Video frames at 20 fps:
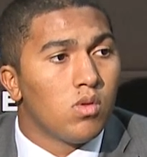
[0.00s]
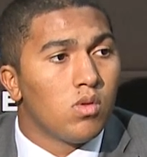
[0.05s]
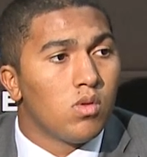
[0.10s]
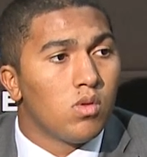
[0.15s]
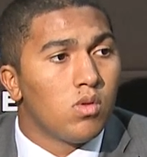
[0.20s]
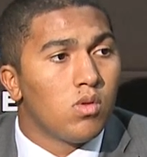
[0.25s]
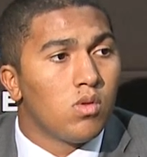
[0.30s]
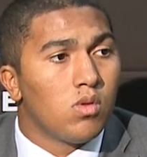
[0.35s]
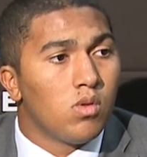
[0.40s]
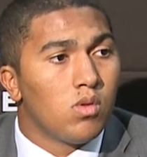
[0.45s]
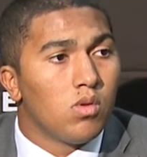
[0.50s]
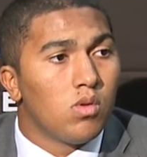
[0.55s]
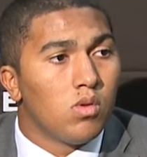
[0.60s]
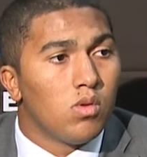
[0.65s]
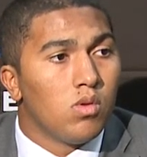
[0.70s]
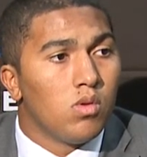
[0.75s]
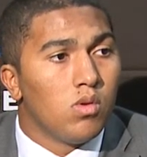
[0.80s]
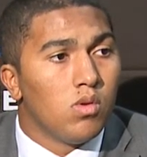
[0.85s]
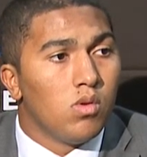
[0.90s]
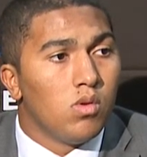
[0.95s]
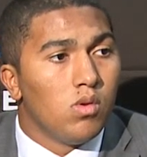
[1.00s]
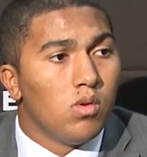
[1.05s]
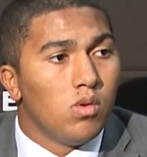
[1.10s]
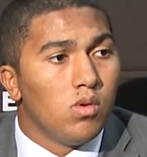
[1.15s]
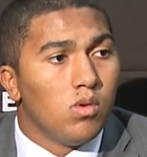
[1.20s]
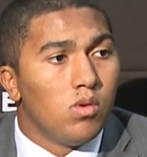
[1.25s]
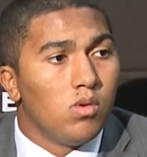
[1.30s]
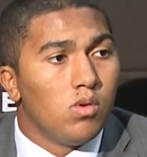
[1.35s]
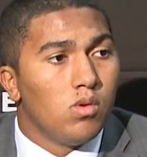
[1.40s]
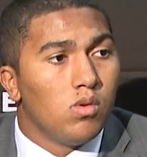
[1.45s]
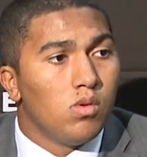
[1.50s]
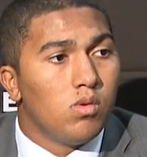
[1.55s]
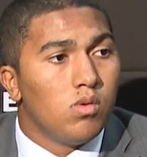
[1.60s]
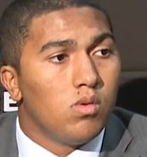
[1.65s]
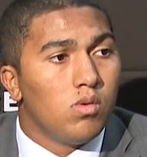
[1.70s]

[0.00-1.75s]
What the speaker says: (silence)